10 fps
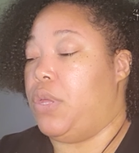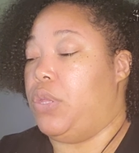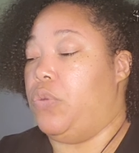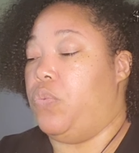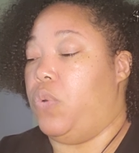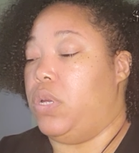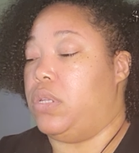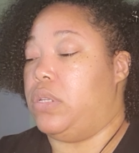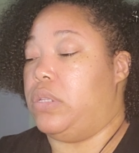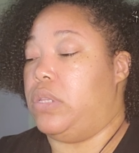You want
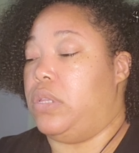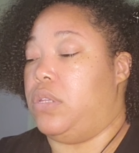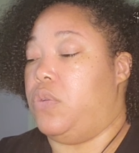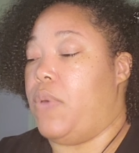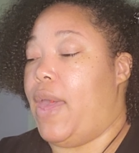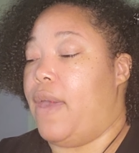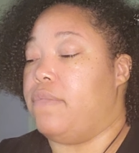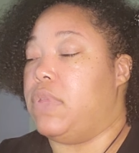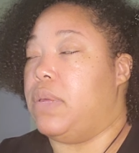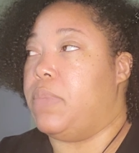you
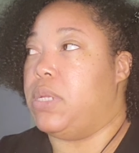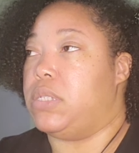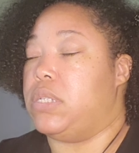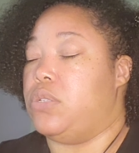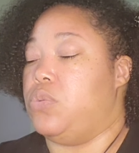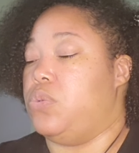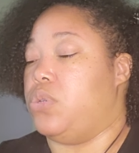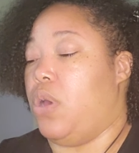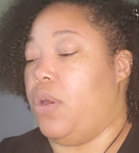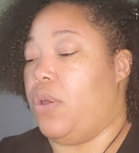have the ability to
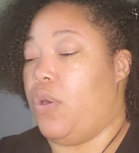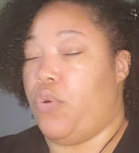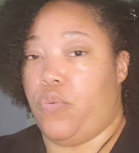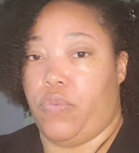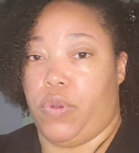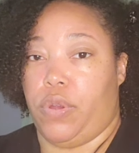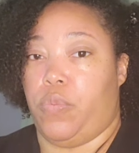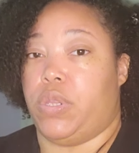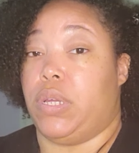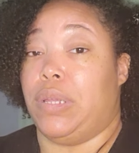start over
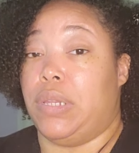with a